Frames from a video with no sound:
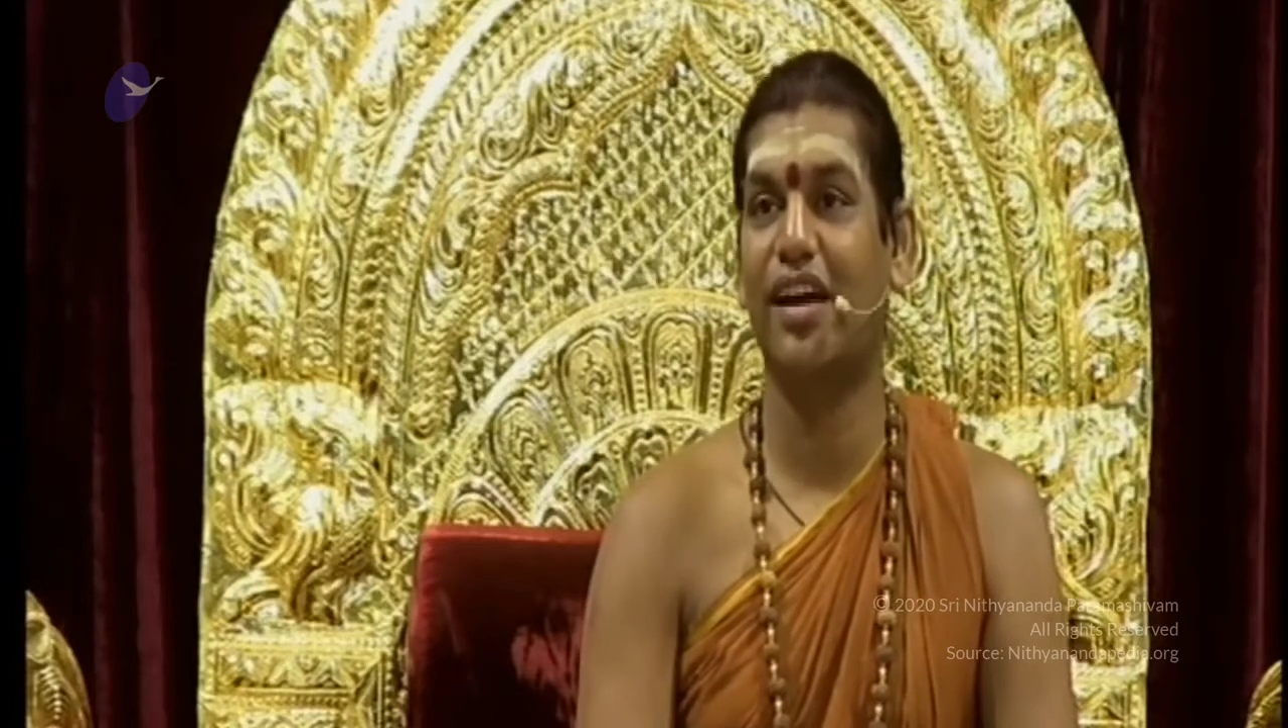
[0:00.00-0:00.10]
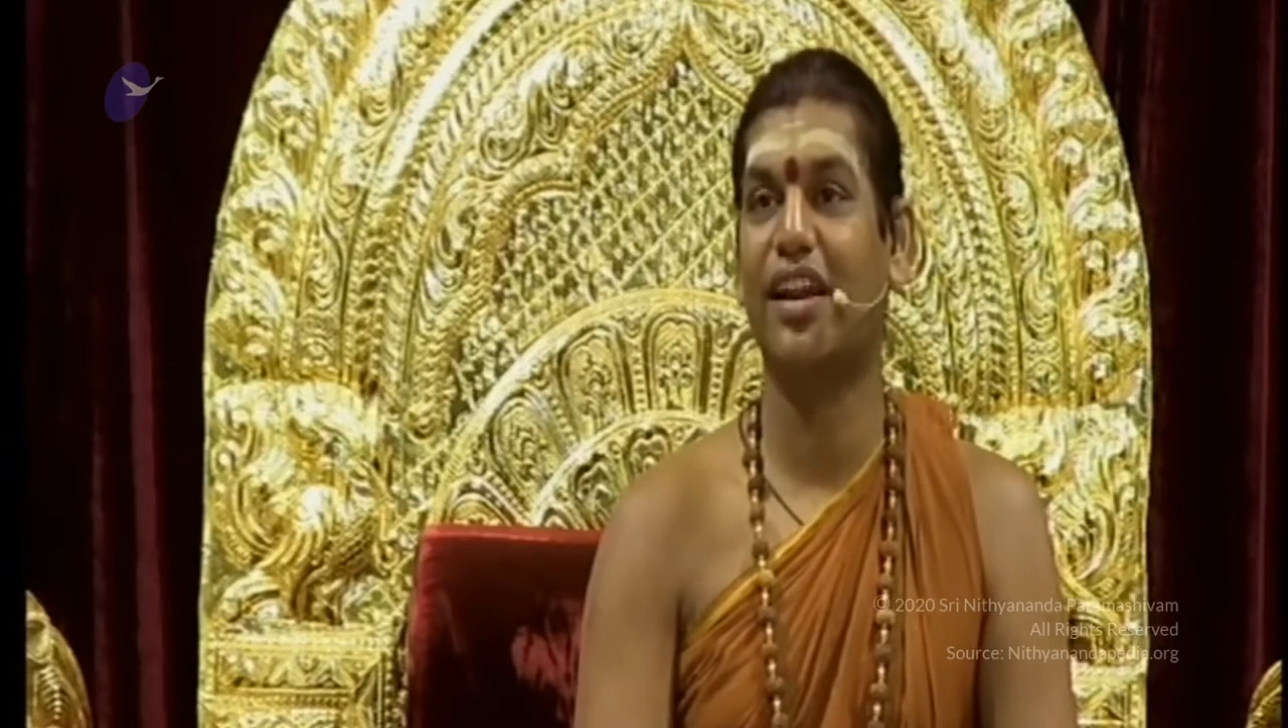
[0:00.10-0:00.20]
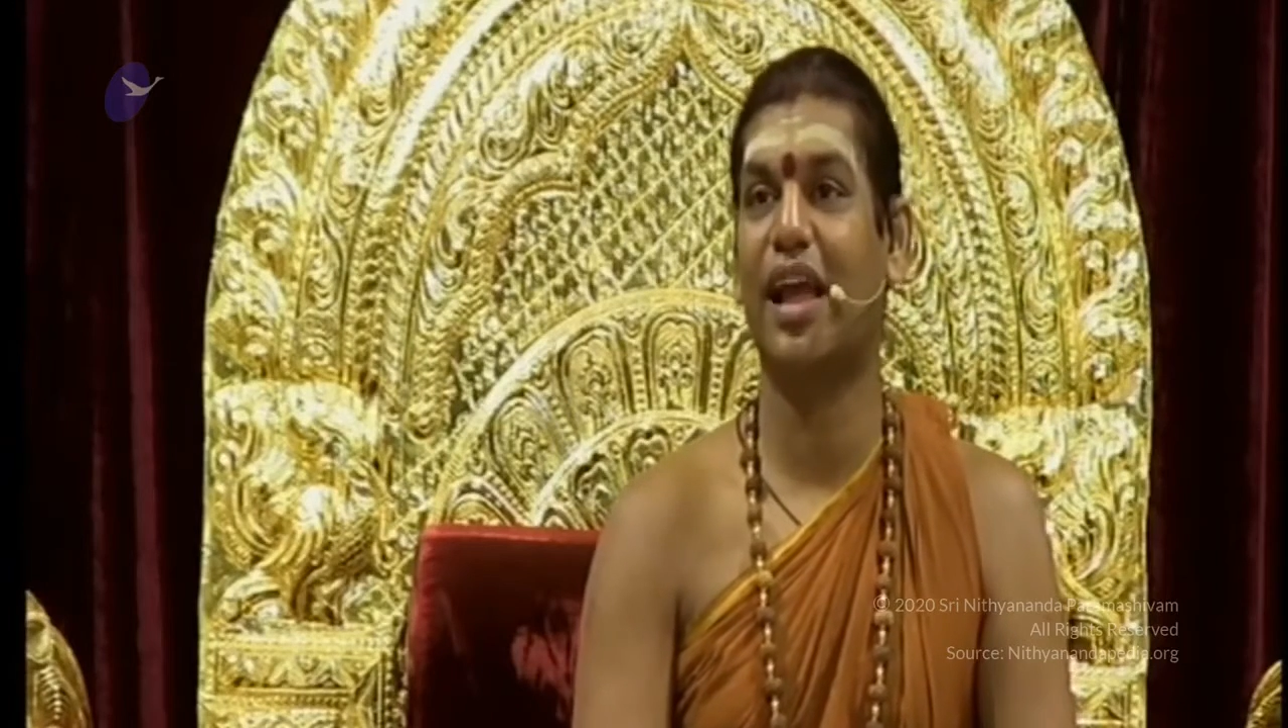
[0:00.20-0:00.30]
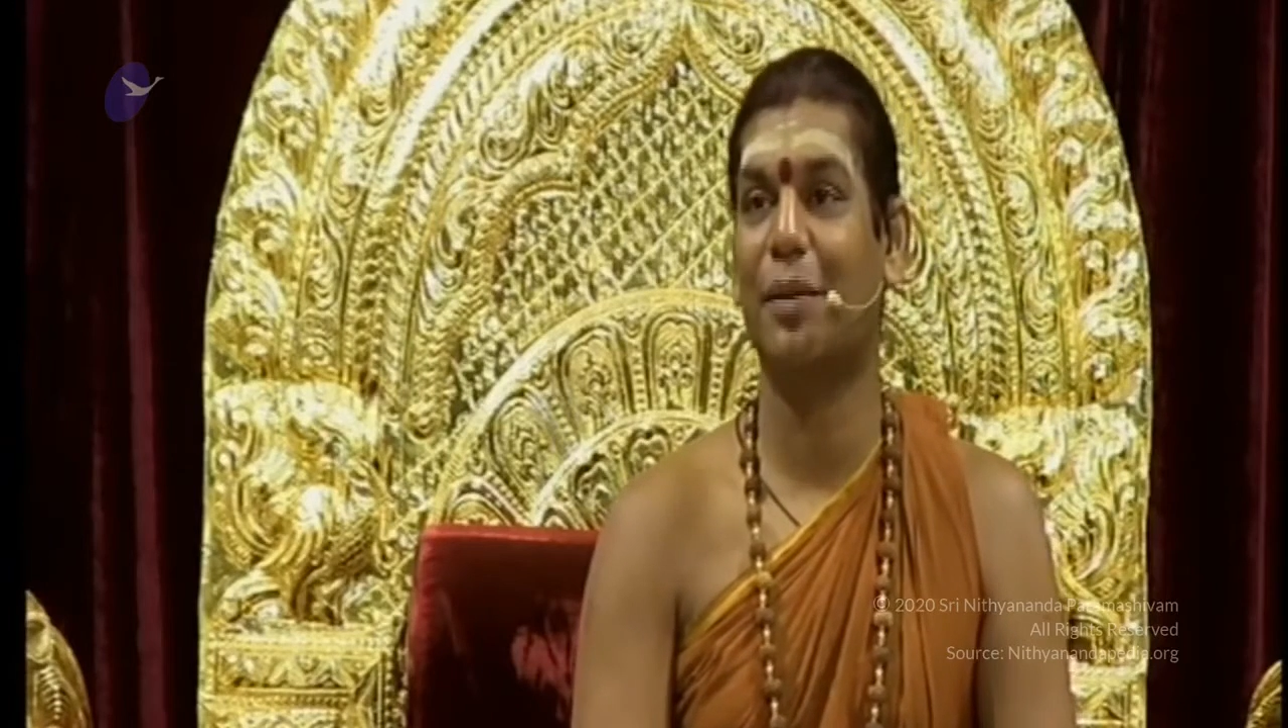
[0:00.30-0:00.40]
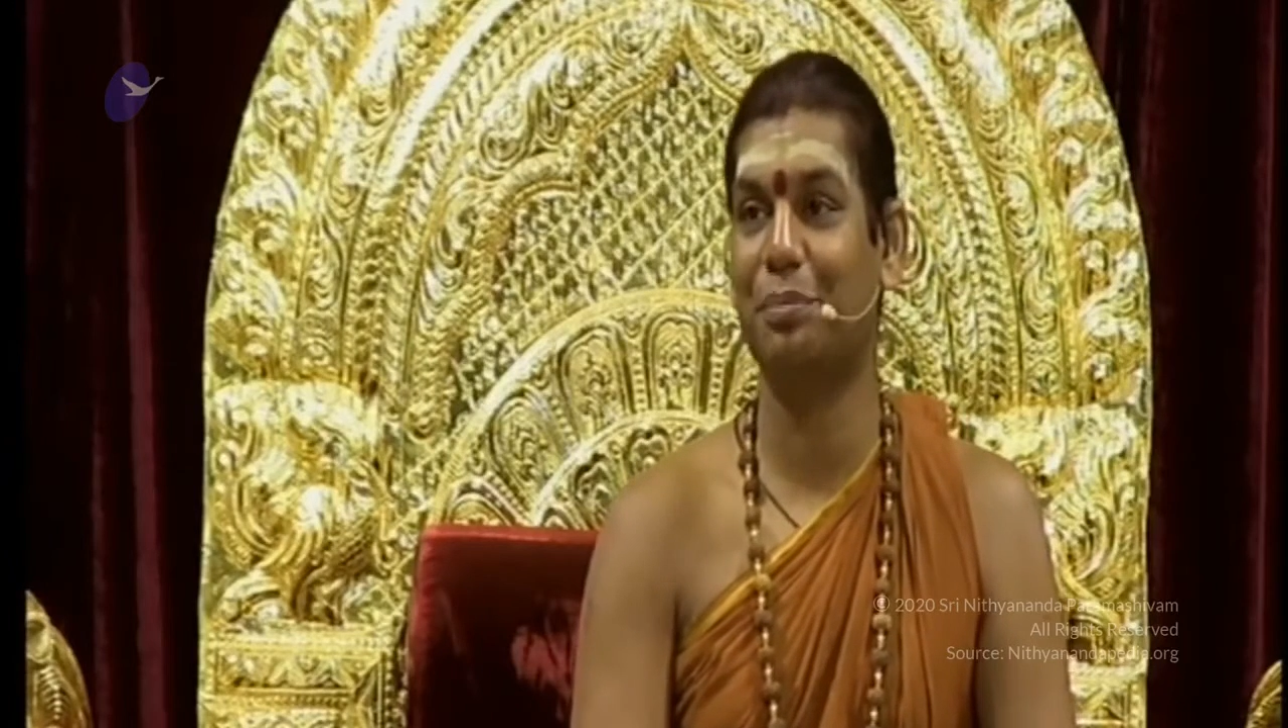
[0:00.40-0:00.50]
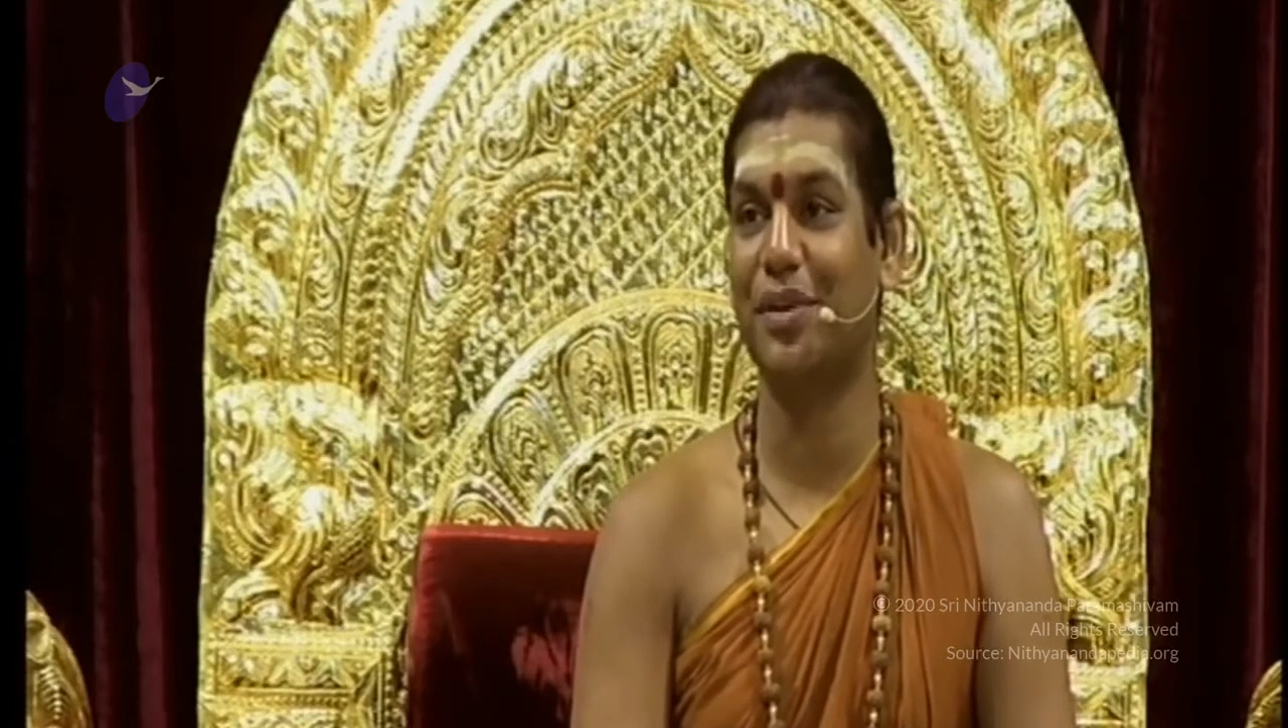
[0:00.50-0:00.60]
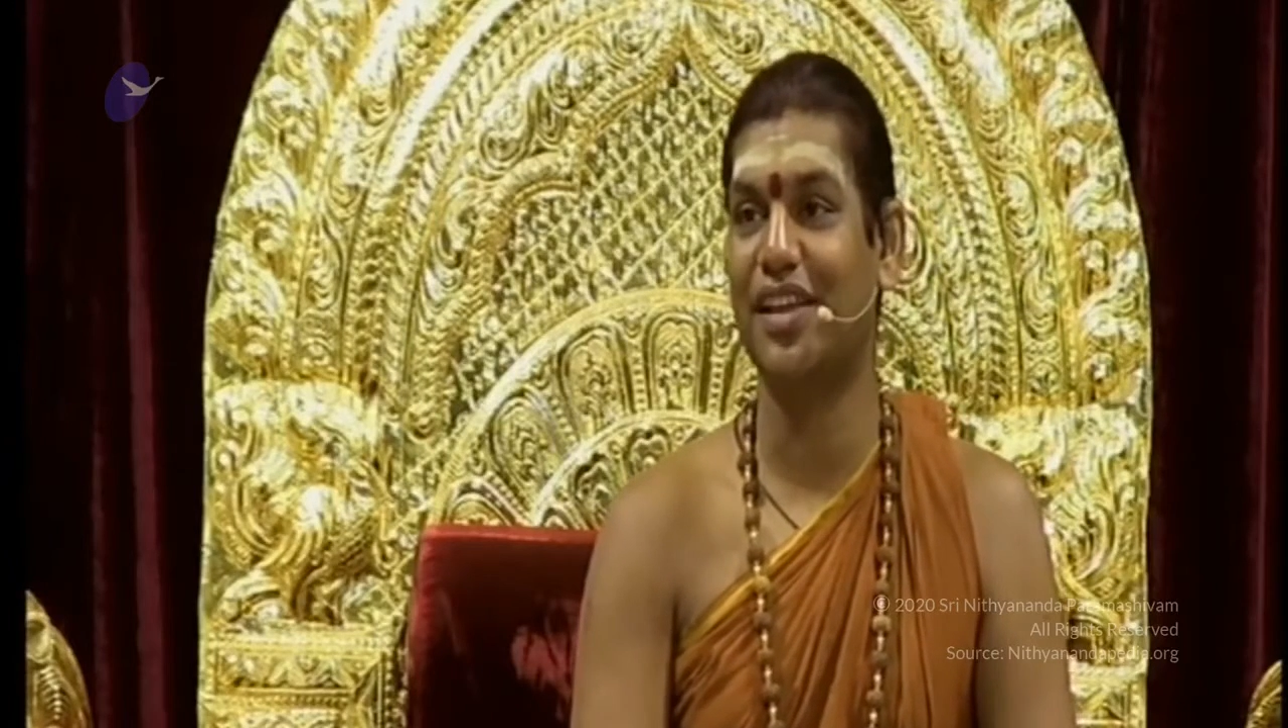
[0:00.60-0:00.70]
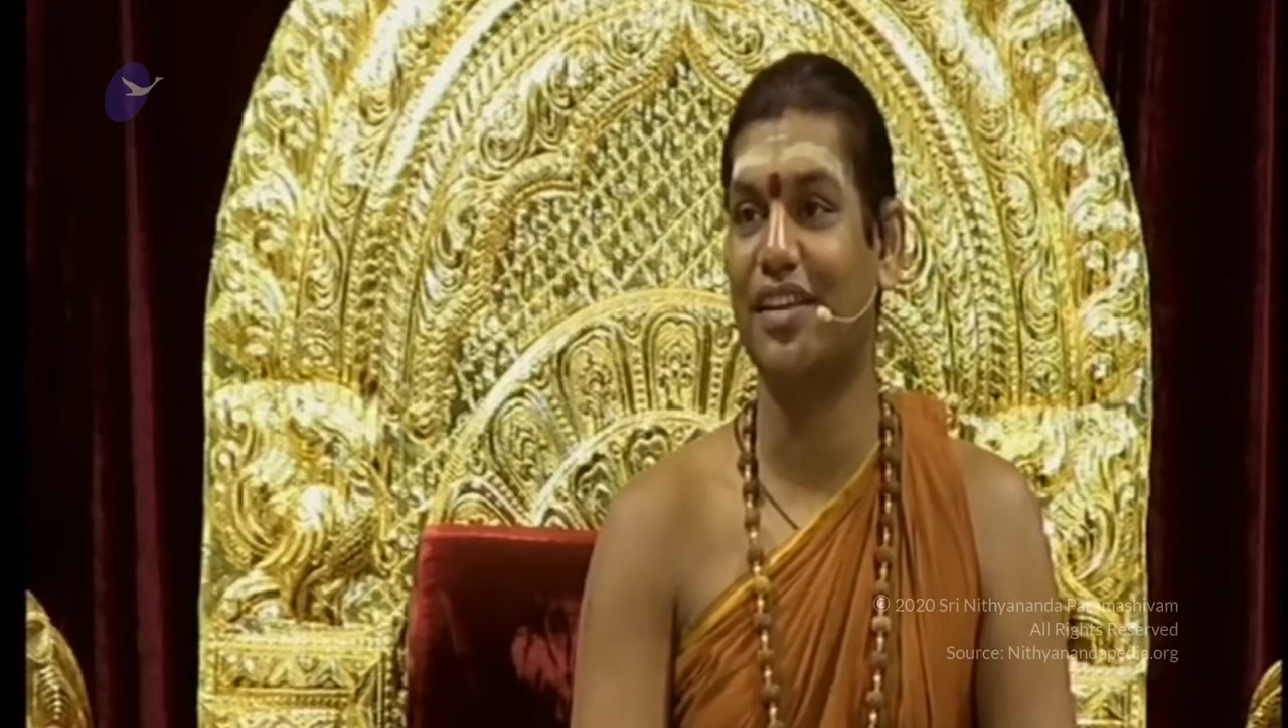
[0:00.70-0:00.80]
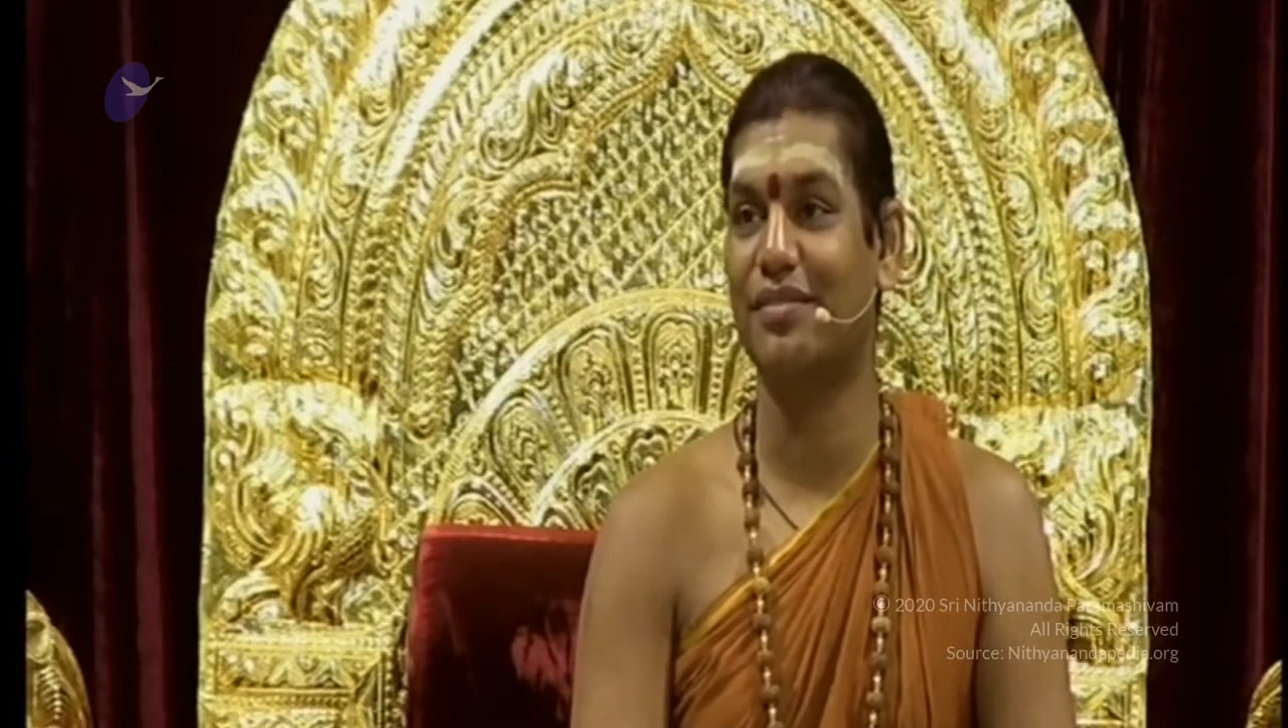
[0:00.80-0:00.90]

happy,